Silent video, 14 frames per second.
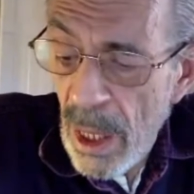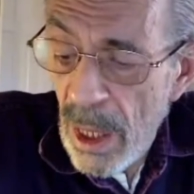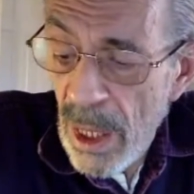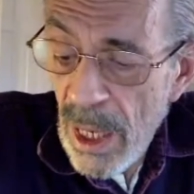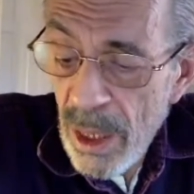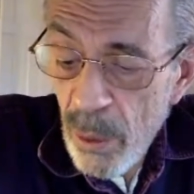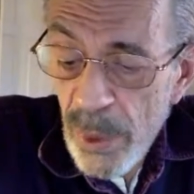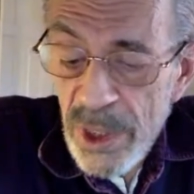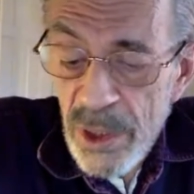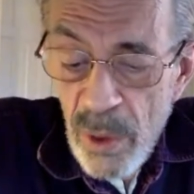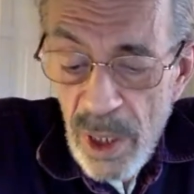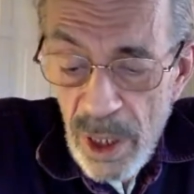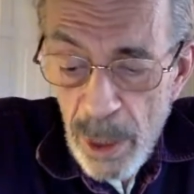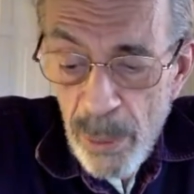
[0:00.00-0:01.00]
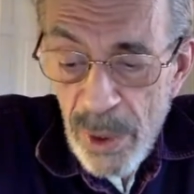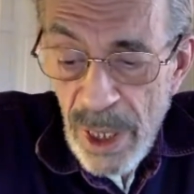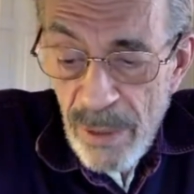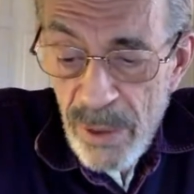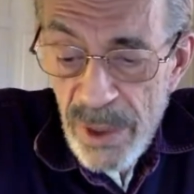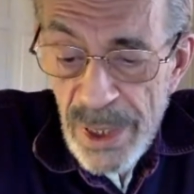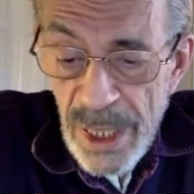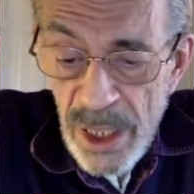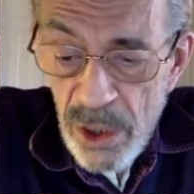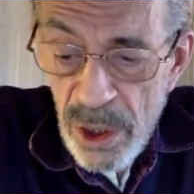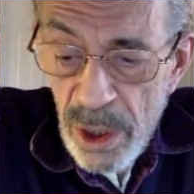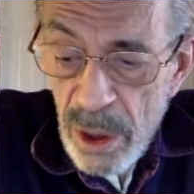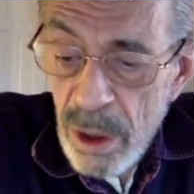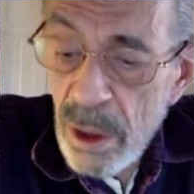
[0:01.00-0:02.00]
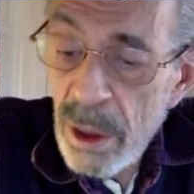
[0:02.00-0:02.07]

And we struck up a conversation.